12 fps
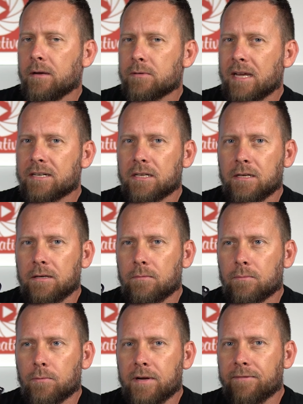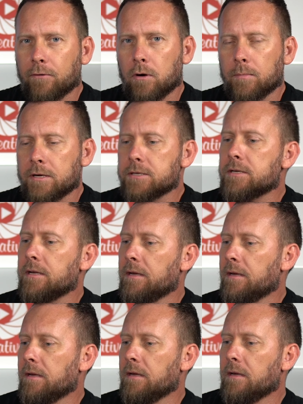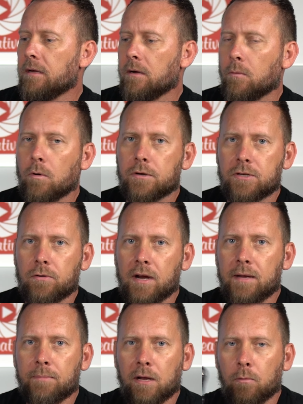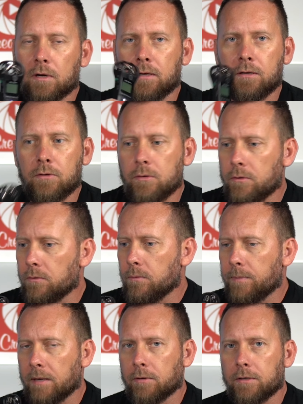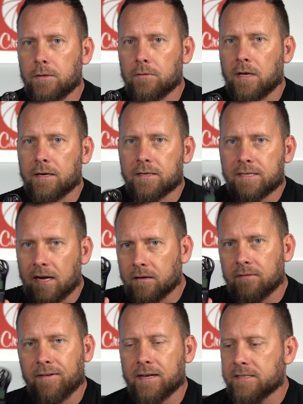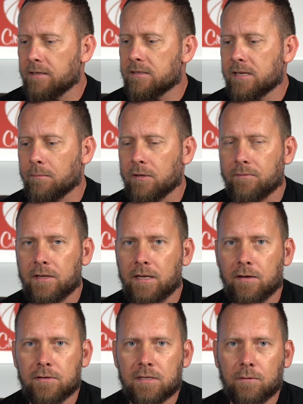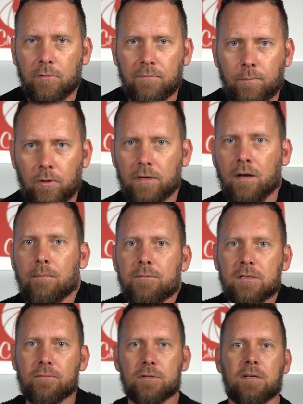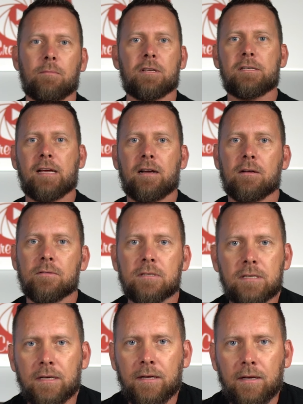It's actually refurbished. Works great, but I wanted to be able to do like sound effects in some of the videos that we've put up, just for some of the sounds.